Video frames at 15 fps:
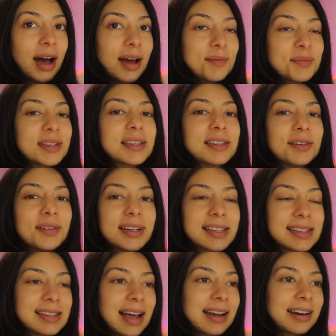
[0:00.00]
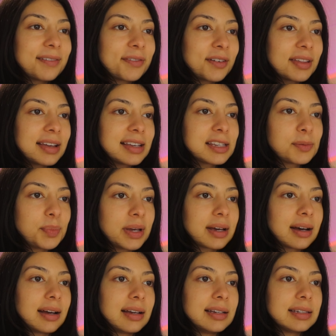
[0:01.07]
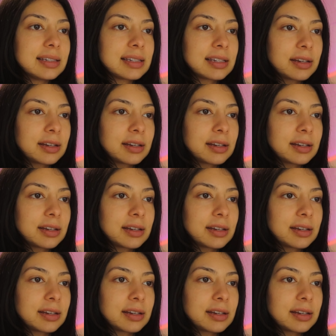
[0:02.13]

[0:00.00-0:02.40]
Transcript: I'm so excited for these because